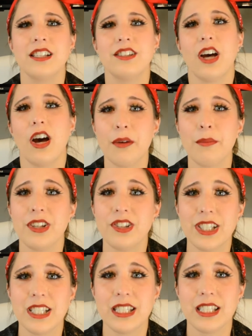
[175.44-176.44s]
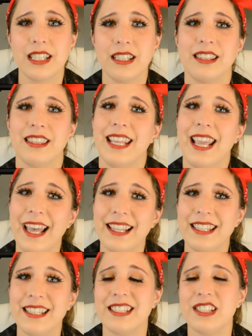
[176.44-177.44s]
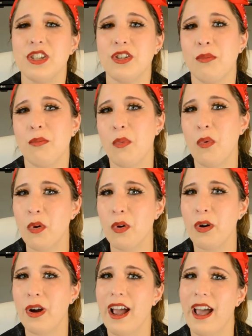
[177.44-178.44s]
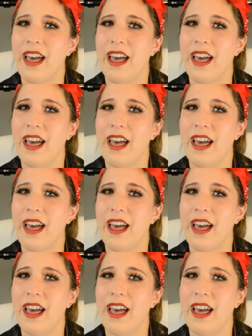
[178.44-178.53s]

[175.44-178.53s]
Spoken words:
Talking about cheesy, the acting is more